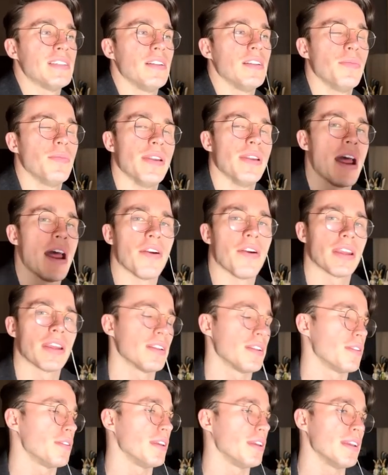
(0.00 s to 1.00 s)
little bit
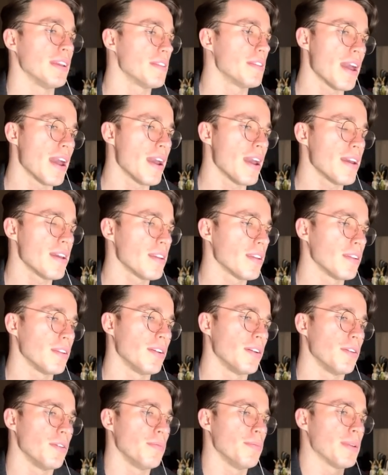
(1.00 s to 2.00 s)
arrogant to think that, you
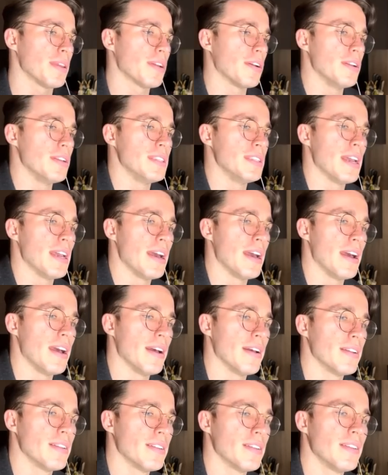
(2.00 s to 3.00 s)
know, because
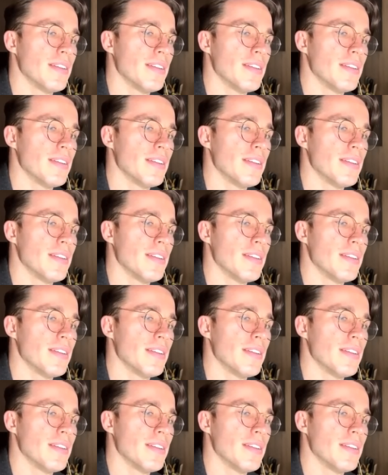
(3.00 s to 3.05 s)
uh,